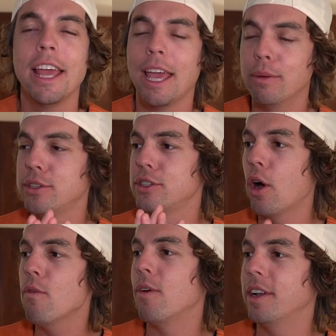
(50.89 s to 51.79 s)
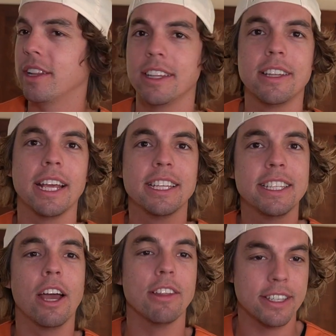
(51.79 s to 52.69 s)
It was so fun to like
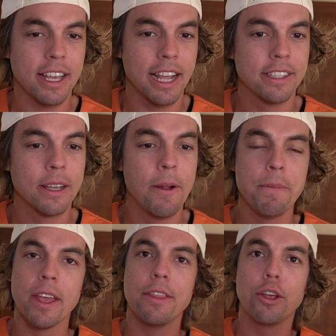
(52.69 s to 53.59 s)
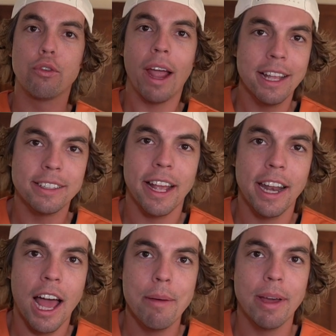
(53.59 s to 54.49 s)
see all the sights. The
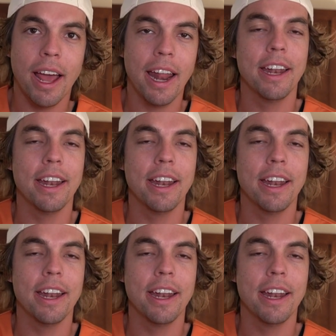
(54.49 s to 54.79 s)
grandstand I'm at